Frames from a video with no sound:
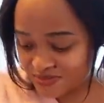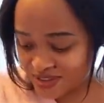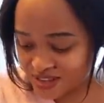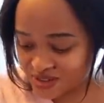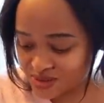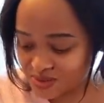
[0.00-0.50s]

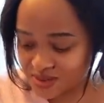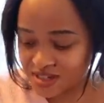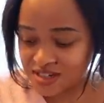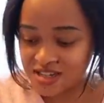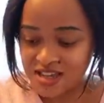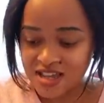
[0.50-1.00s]
this
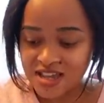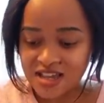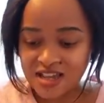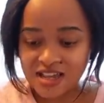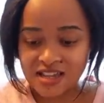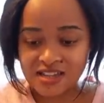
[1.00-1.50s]
one.
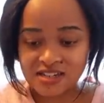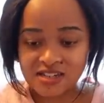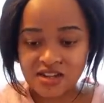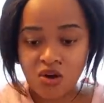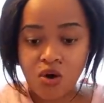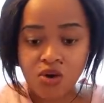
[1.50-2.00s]
And
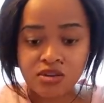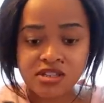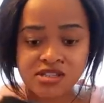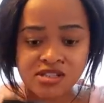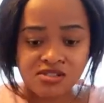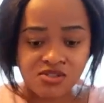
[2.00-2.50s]
oh,
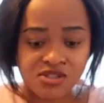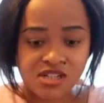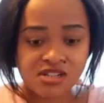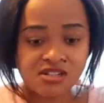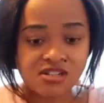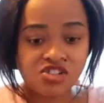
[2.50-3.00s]
this is not
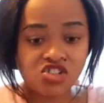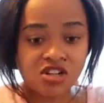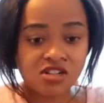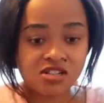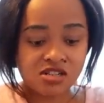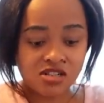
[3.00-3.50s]
a
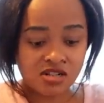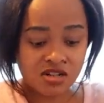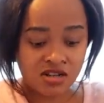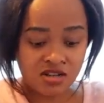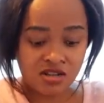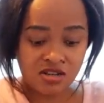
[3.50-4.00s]
t-shirt,
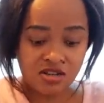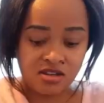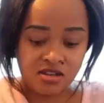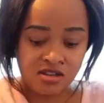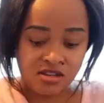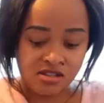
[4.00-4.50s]

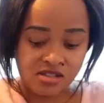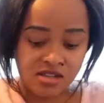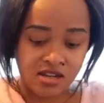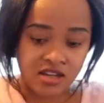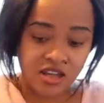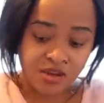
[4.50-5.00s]
it's
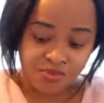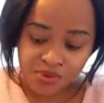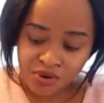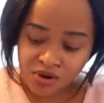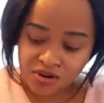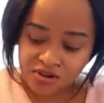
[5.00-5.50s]
an
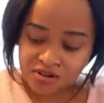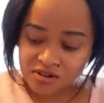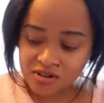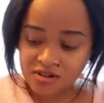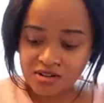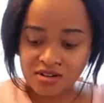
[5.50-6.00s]
apron.
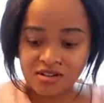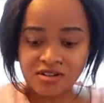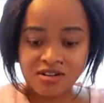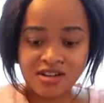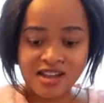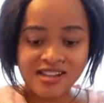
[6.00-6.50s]

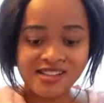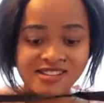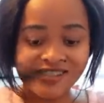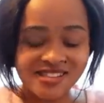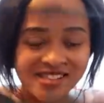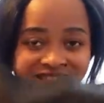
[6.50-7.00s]

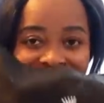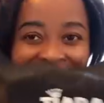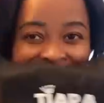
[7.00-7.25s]
Nice.